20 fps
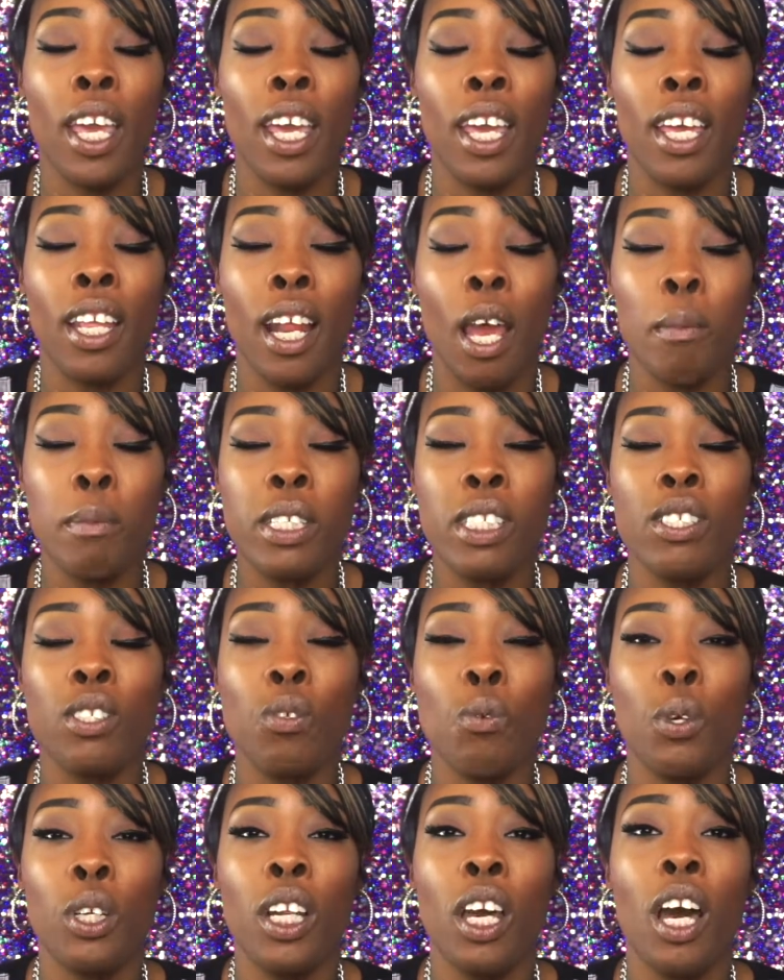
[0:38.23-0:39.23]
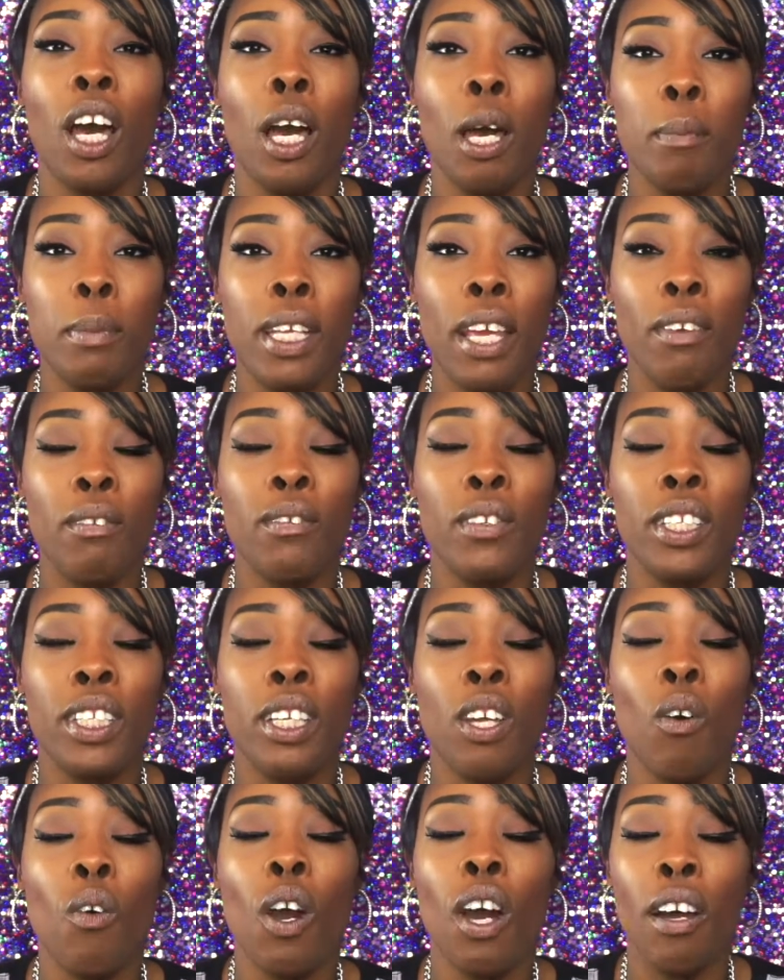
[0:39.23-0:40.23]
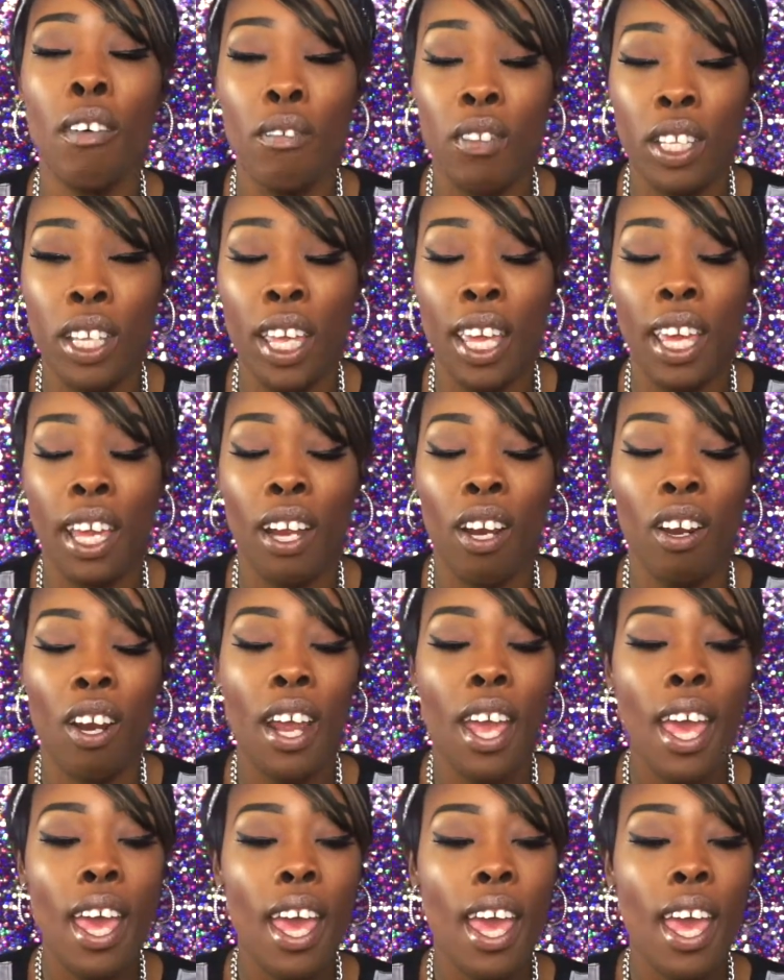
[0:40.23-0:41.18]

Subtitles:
and I'm just doing an update video of the hair.